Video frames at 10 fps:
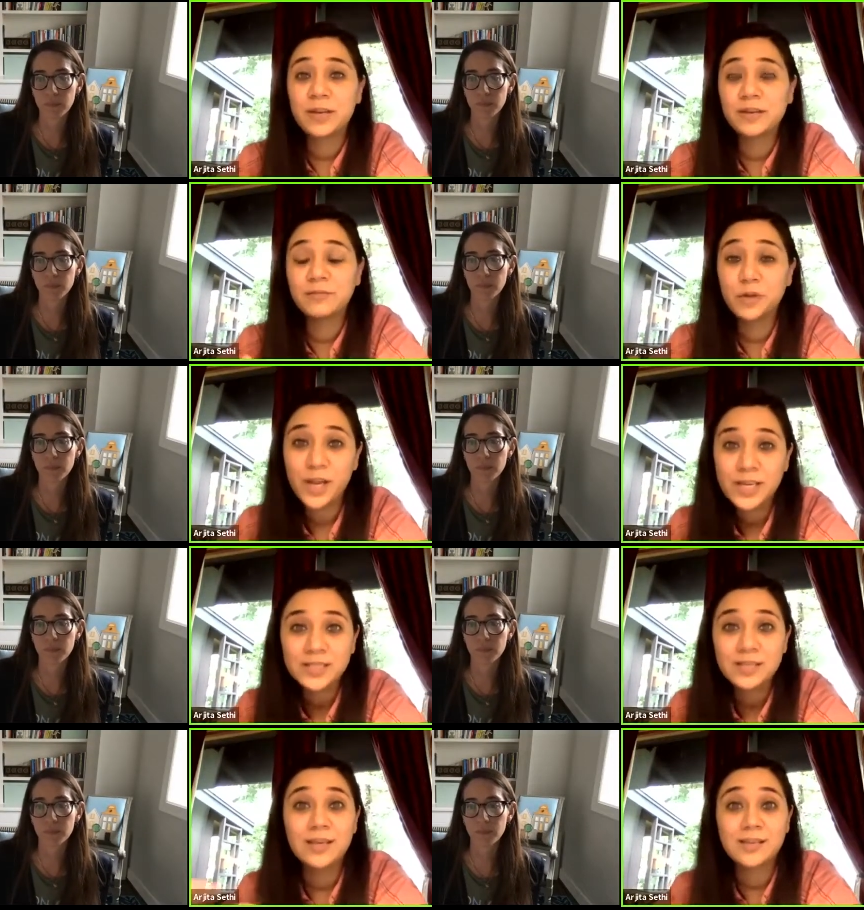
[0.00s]
Speaker 1: at Verizon,
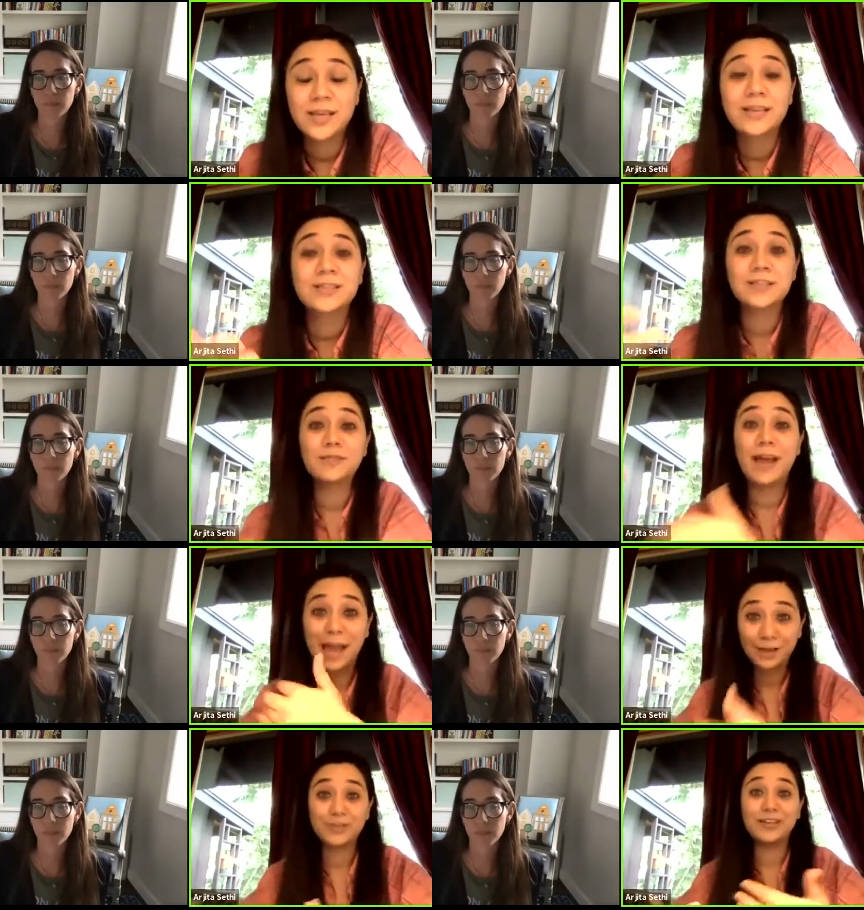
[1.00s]
the executive
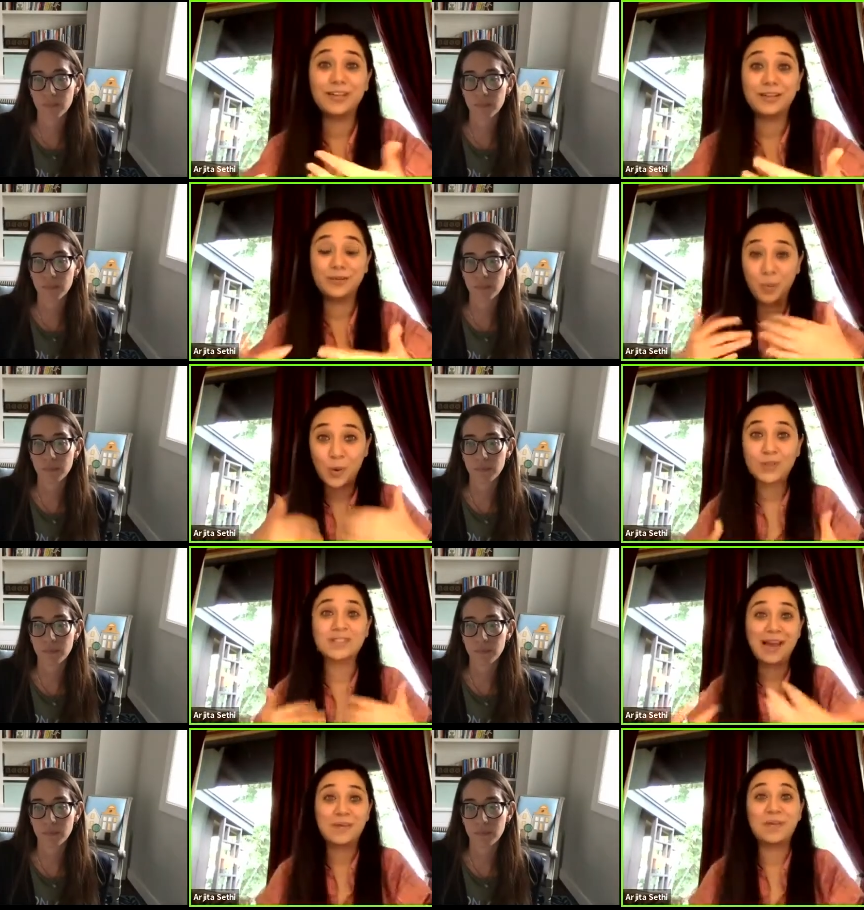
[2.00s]
actually was
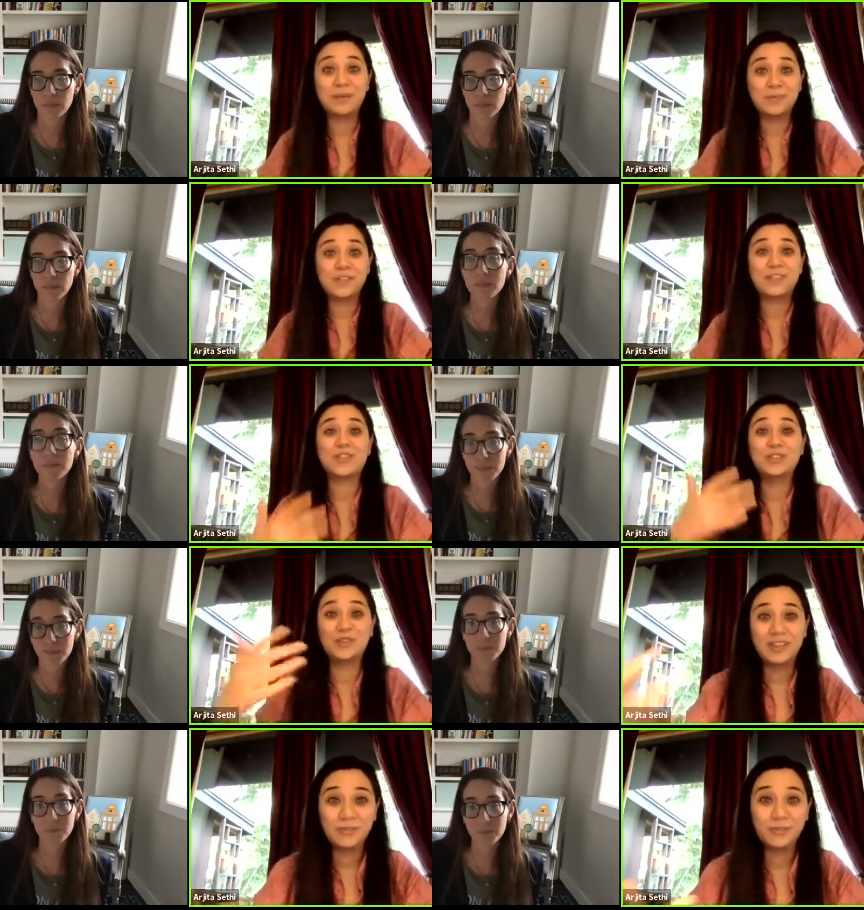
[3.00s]
now in a position to
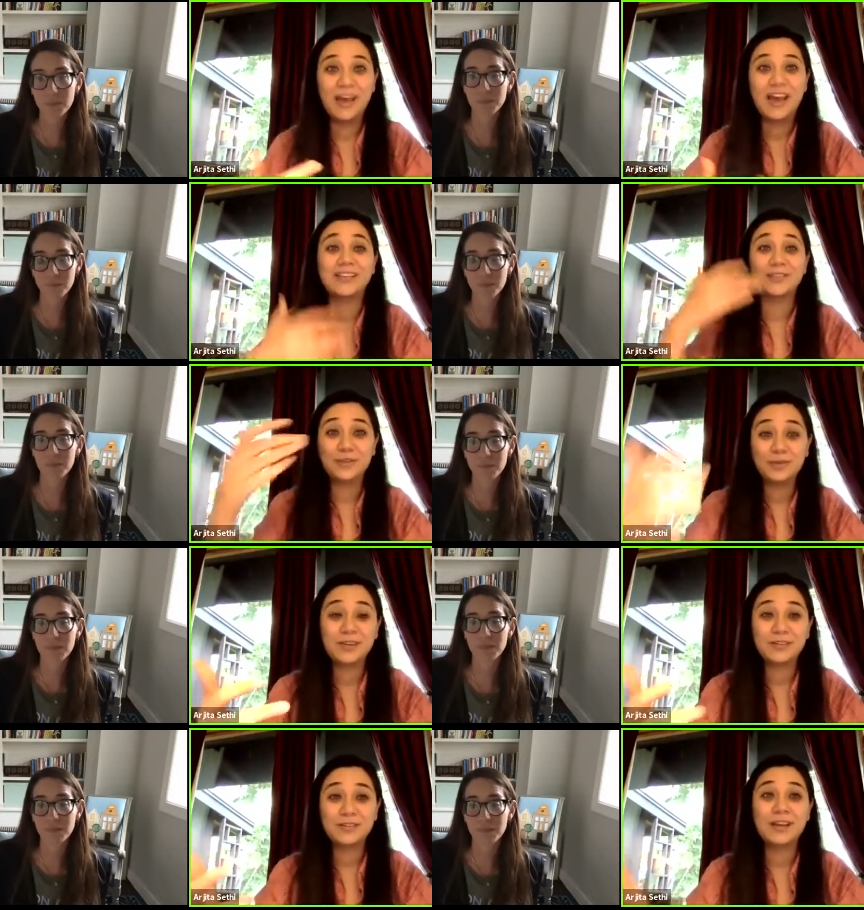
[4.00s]
give back and do
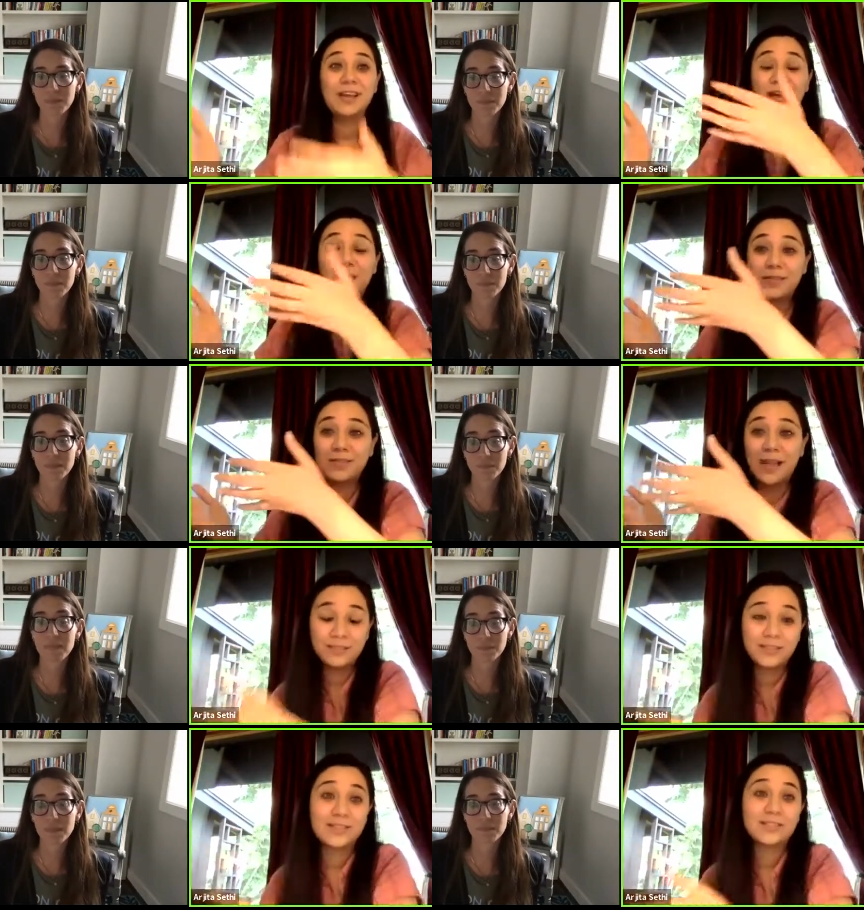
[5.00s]
that. And
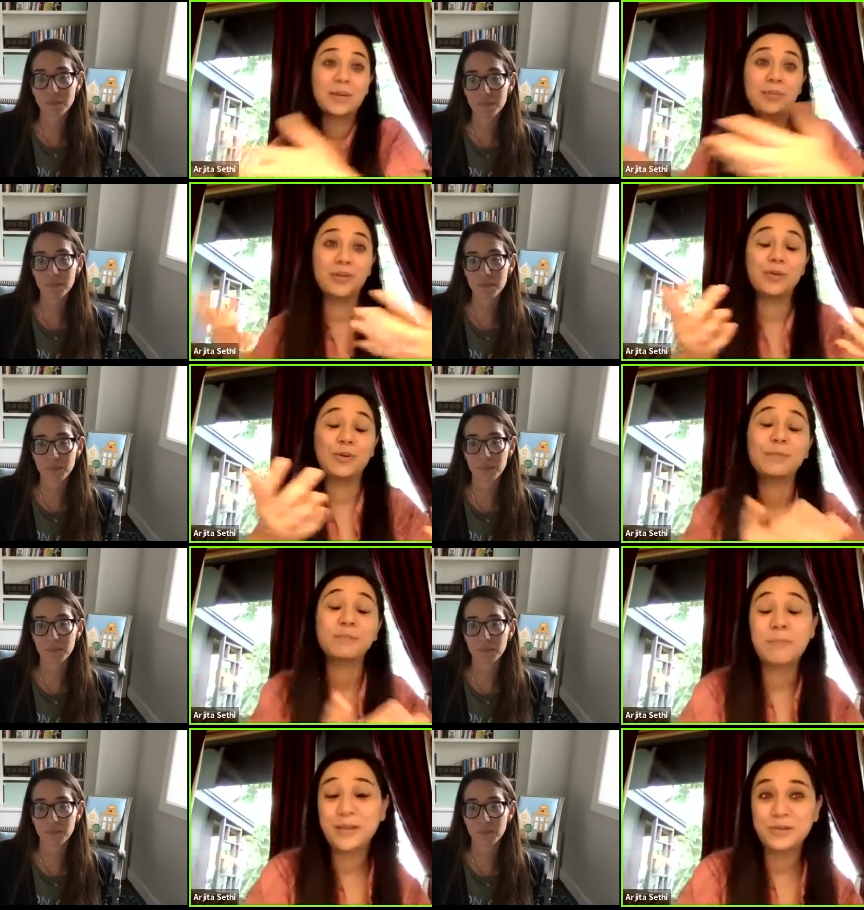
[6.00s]
this is somebody who got
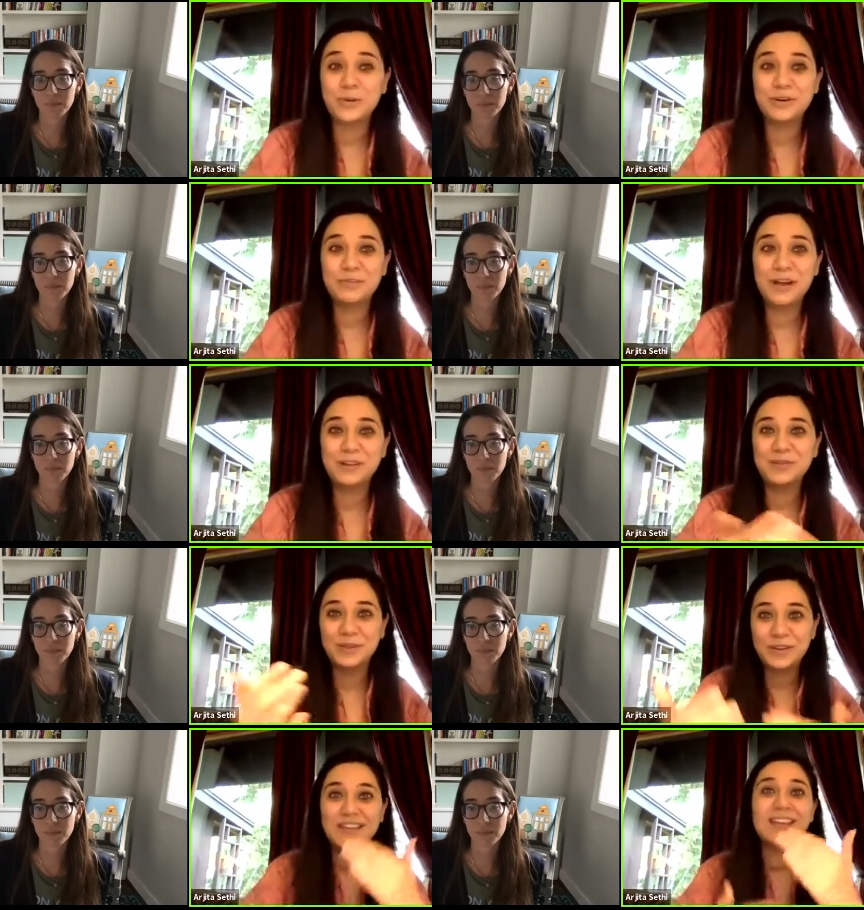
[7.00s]
mentored by you. So
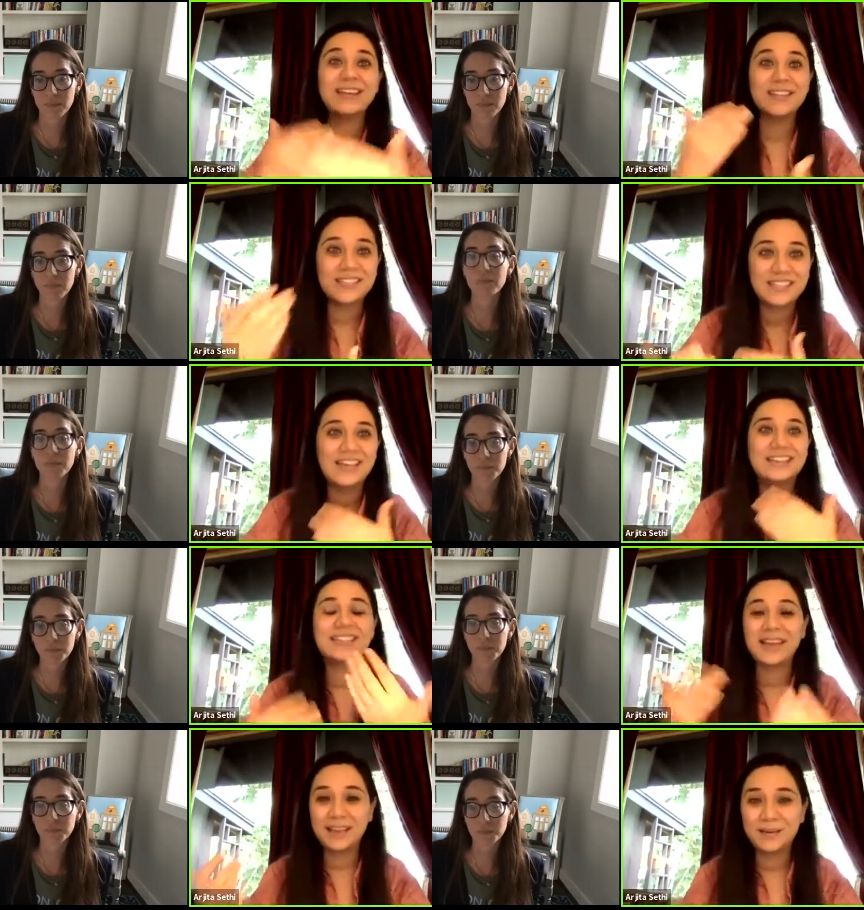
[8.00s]
it, it is that
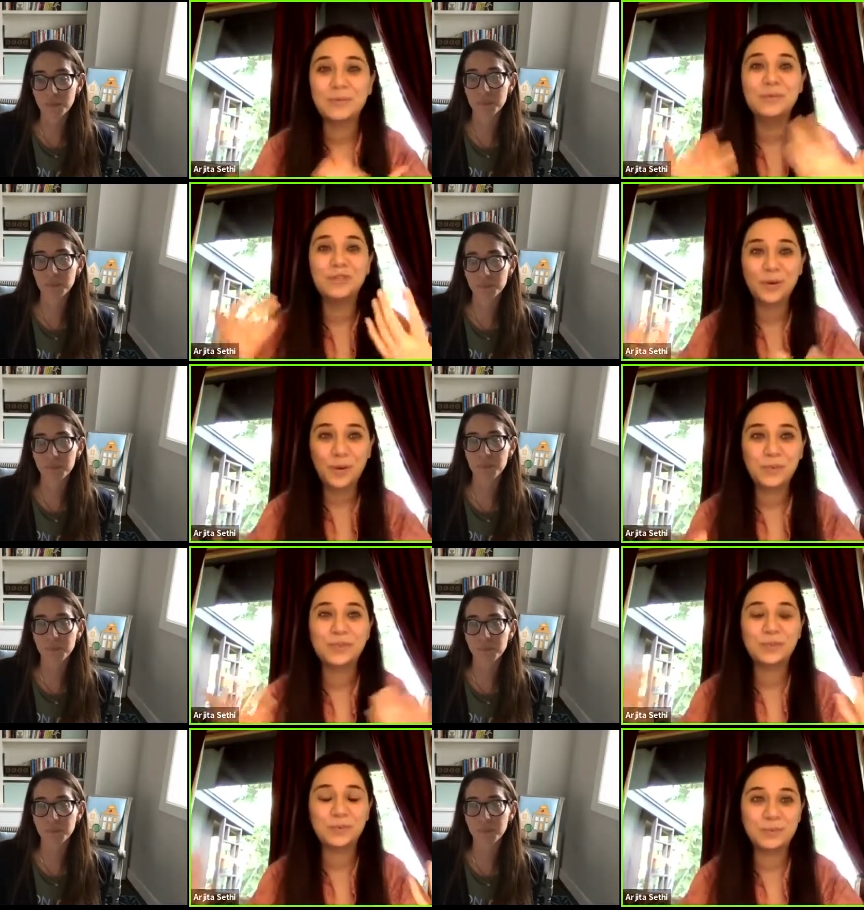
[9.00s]
cycle which
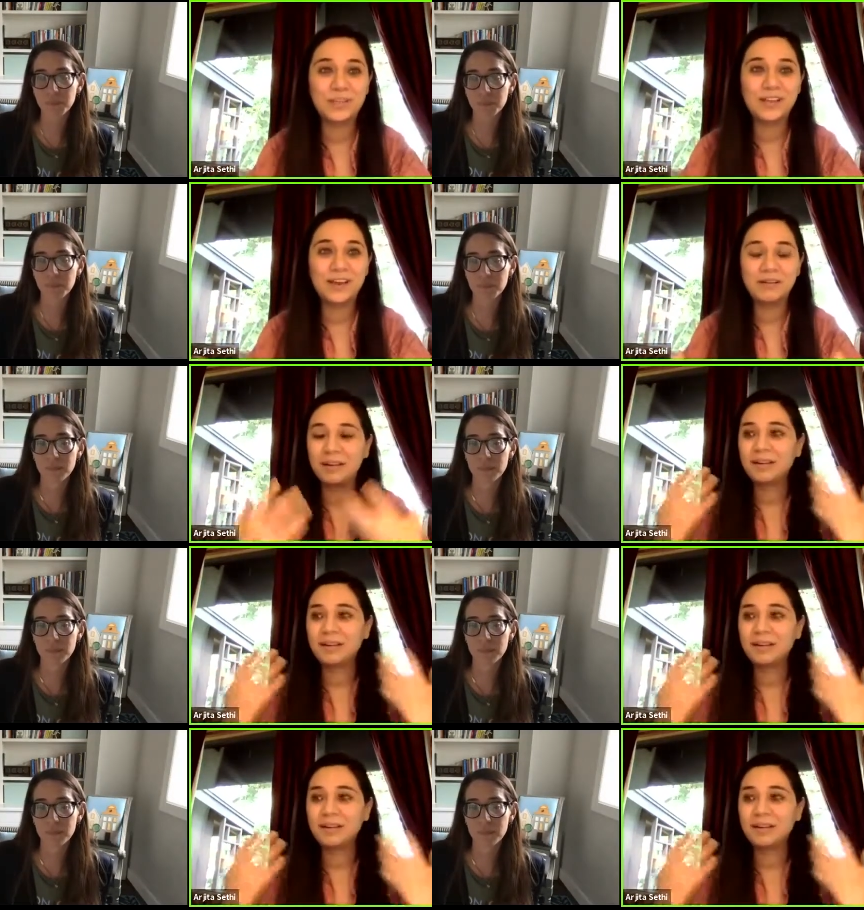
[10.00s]
always would be there and